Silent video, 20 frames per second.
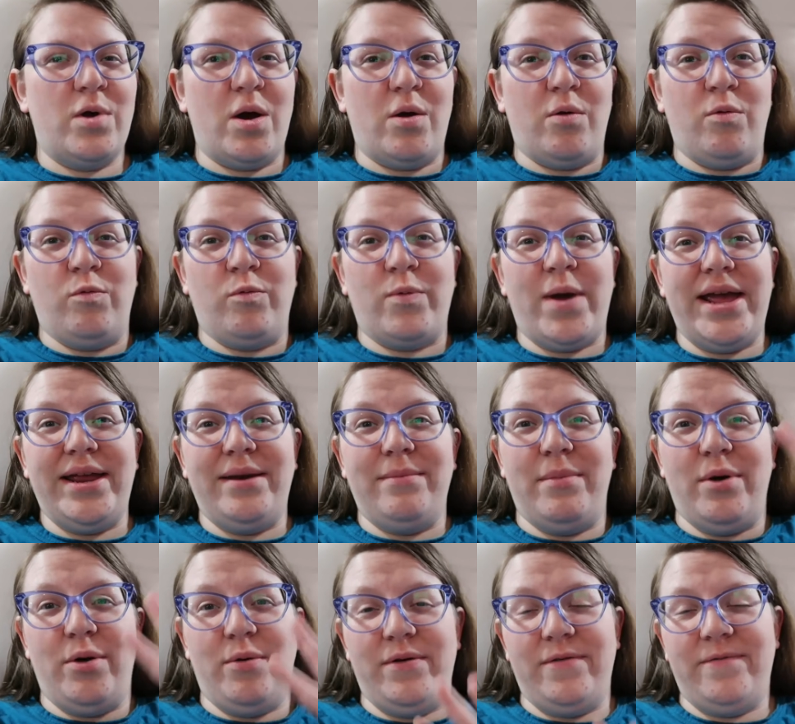a
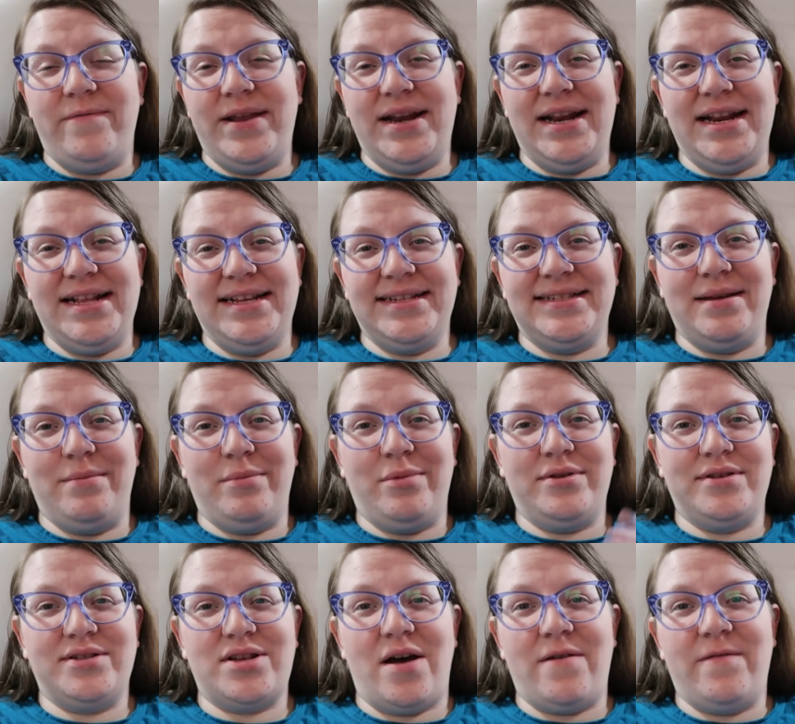rainbow infinity
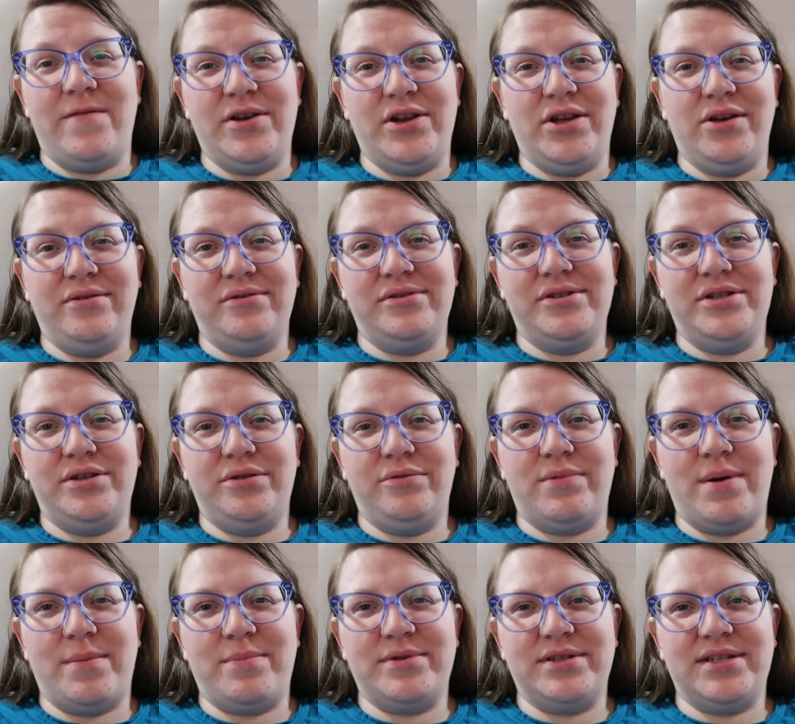symbol is often used to
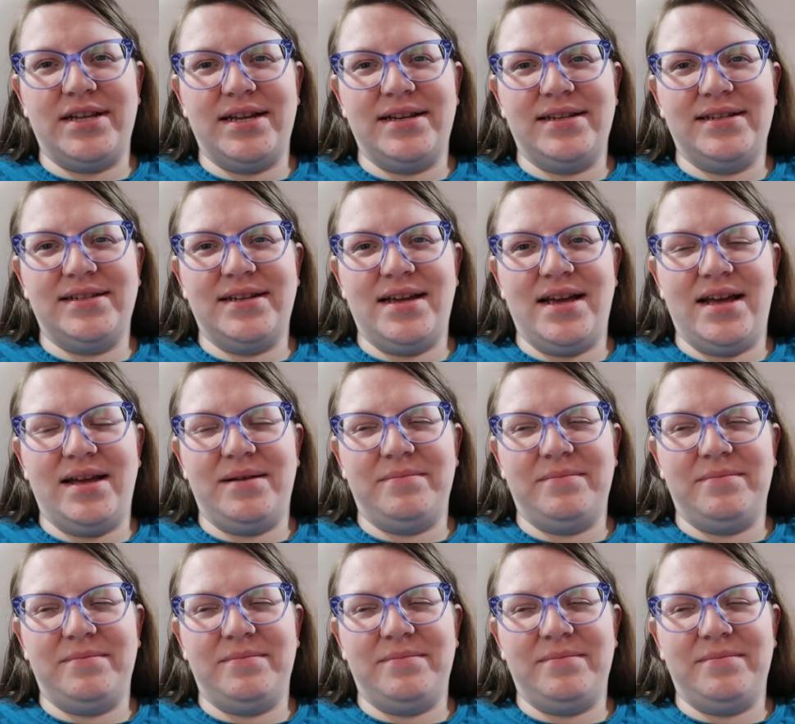represent